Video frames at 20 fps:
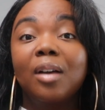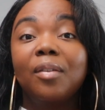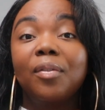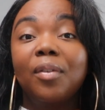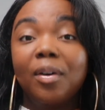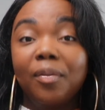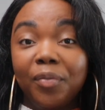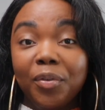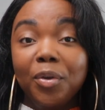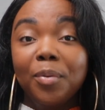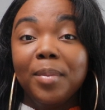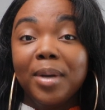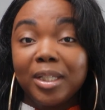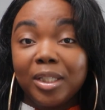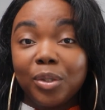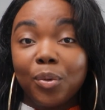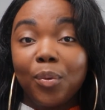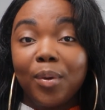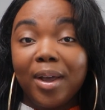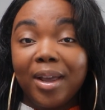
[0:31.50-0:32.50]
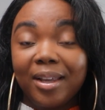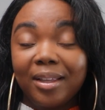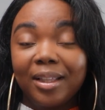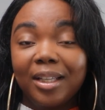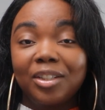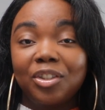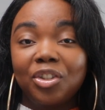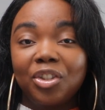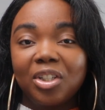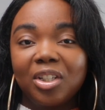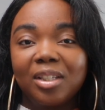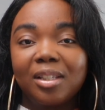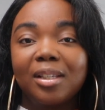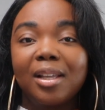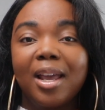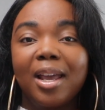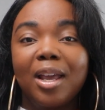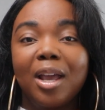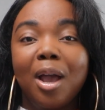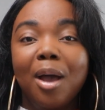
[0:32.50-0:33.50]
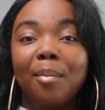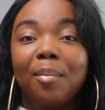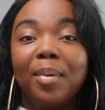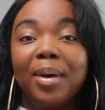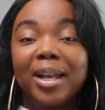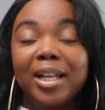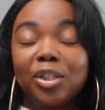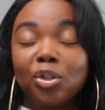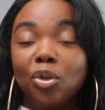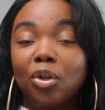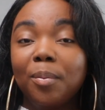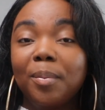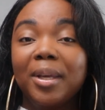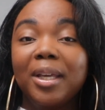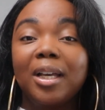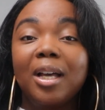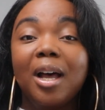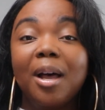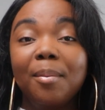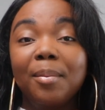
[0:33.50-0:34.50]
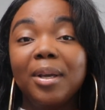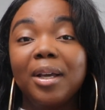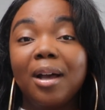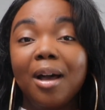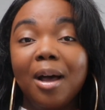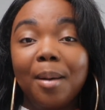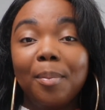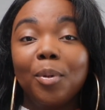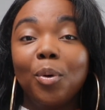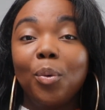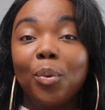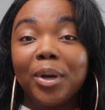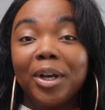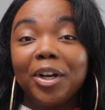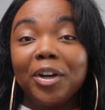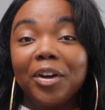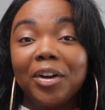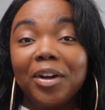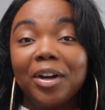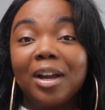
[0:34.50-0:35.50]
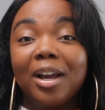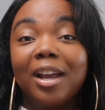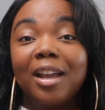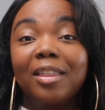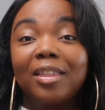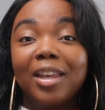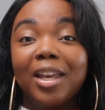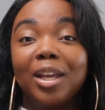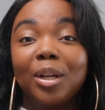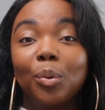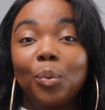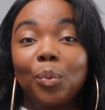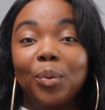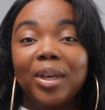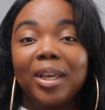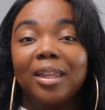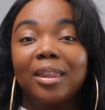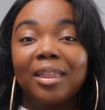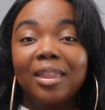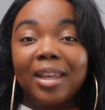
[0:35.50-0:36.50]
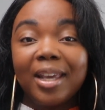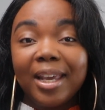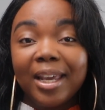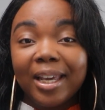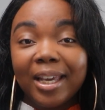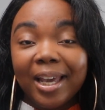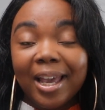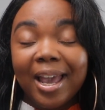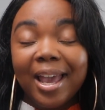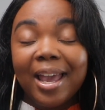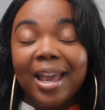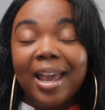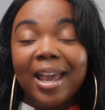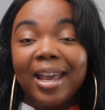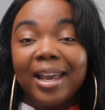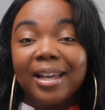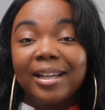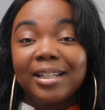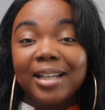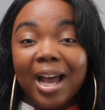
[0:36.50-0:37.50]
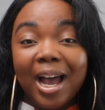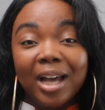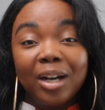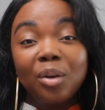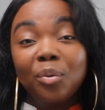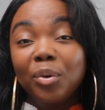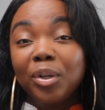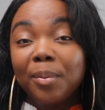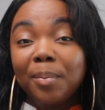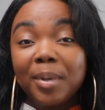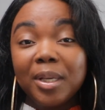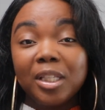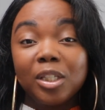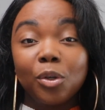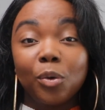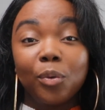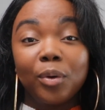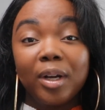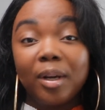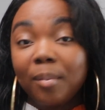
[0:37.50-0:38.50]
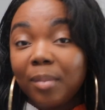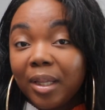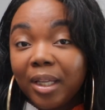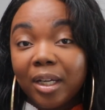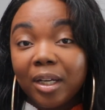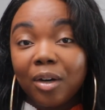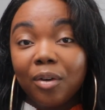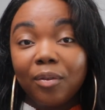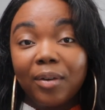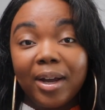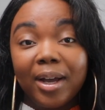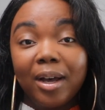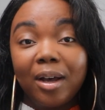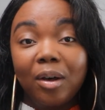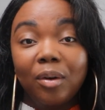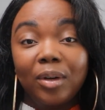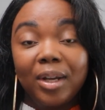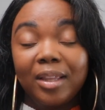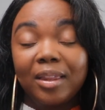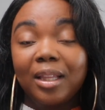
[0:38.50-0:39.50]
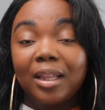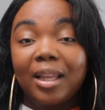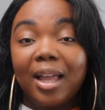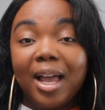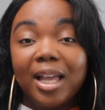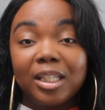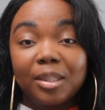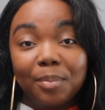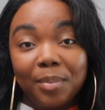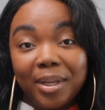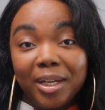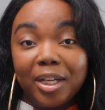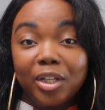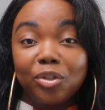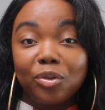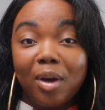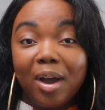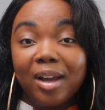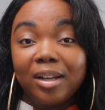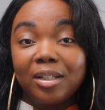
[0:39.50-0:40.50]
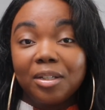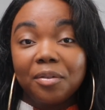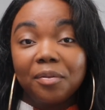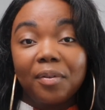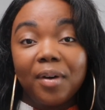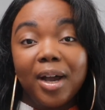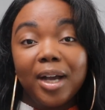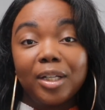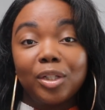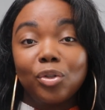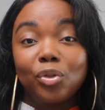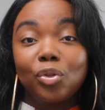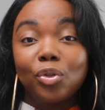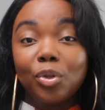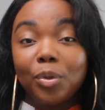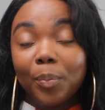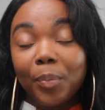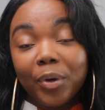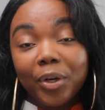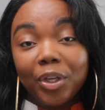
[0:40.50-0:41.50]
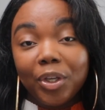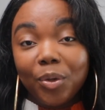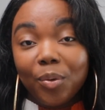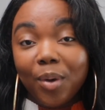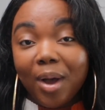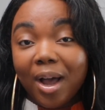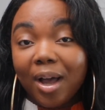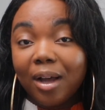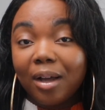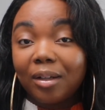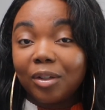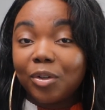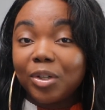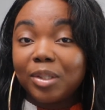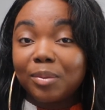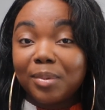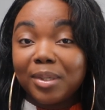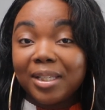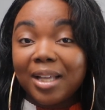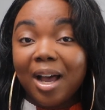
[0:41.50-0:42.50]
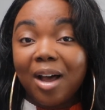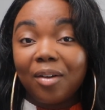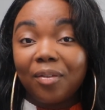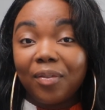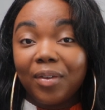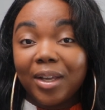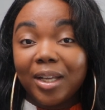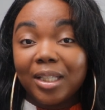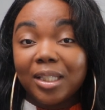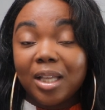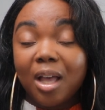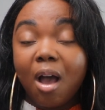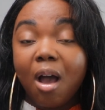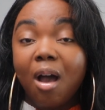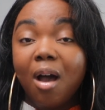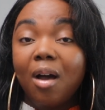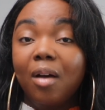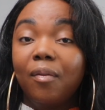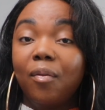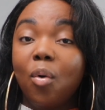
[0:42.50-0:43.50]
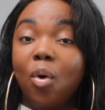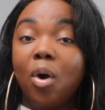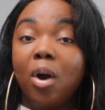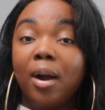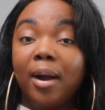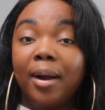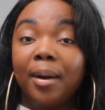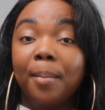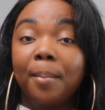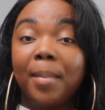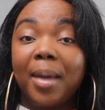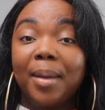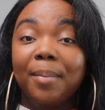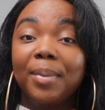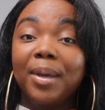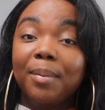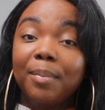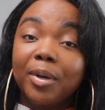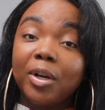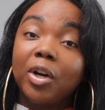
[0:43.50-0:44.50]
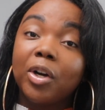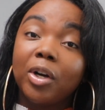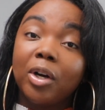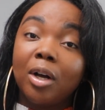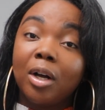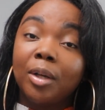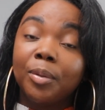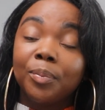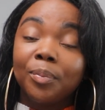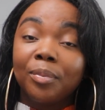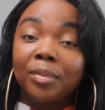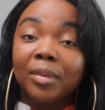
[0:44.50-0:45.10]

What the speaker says: a few months away, let's just say, but it's going to be coming up quicker than we think, and I don't want to be scrambling around at the last minute trying to find super cute Christmas outfits for my baby girl